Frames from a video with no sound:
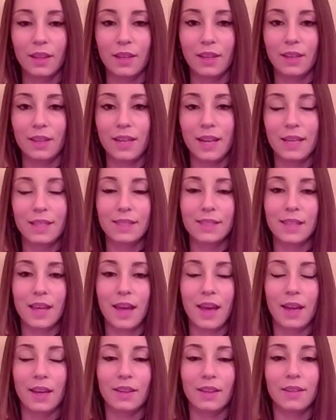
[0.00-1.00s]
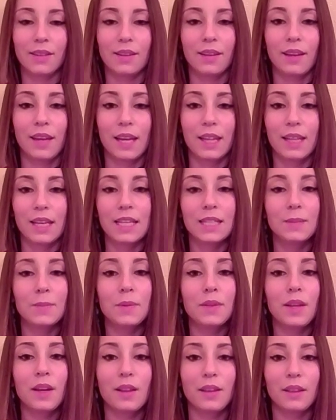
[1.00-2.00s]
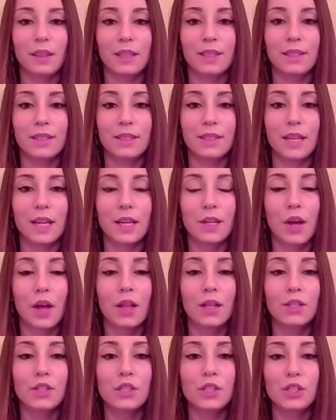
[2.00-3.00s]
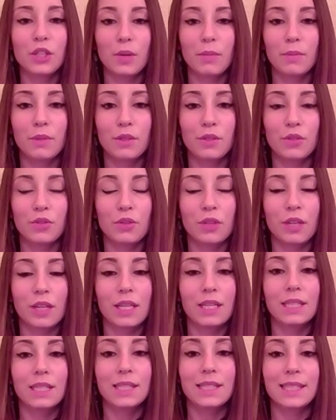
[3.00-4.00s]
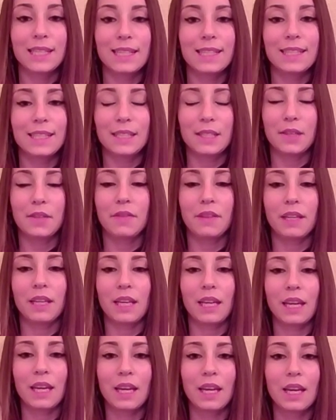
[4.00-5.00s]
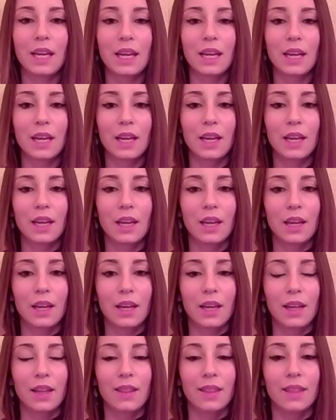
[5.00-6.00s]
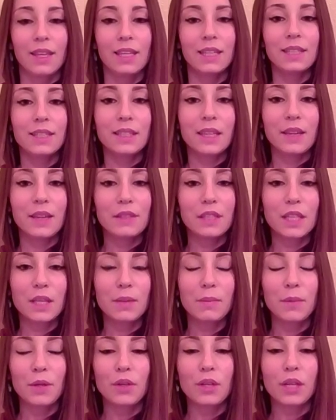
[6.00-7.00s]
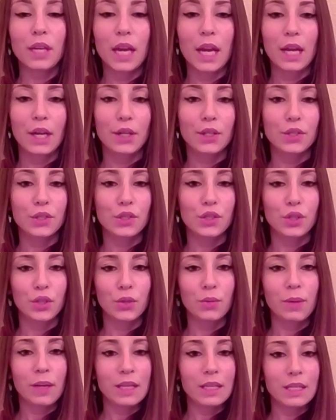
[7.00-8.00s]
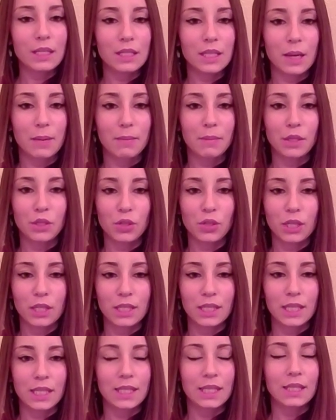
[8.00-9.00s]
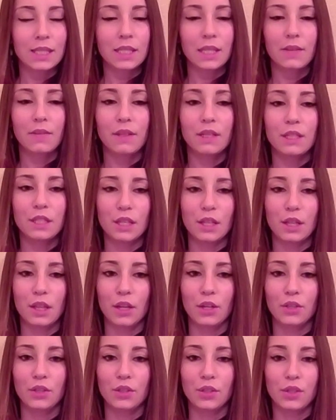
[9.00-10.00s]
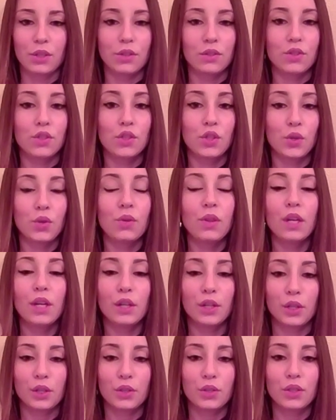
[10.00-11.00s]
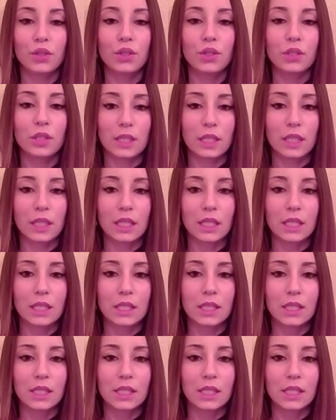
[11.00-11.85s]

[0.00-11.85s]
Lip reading: Next slide. And last but not least, technology demonstrating sensitivity. This gives communicators a new way to demonstrate sensitivity to their users' needs.